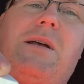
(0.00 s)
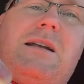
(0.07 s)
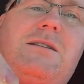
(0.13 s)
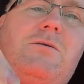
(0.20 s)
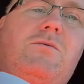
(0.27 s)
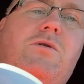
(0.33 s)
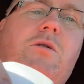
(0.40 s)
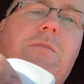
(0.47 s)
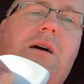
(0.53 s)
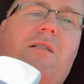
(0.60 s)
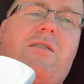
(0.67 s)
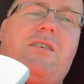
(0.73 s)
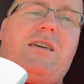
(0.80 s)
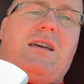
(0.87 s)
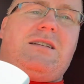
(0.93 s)
I don't know
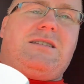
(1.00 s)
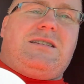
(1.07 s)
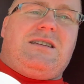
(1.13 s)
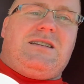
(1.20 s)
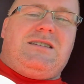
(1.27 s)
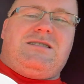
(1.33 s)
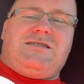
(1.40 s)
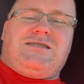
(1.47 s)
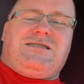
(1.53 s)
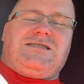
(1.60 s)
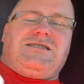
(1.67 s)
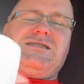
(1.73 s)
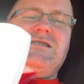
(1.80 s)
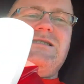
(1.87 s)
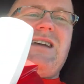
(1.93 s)
about this.
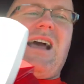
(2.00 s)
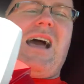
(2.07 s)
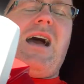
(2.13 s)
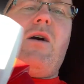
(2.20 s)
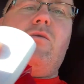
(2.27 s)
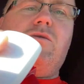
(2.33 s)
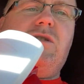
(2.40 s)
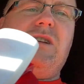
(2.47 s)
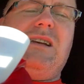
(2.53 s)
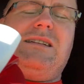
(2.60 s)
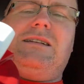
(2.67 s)
Oh shit,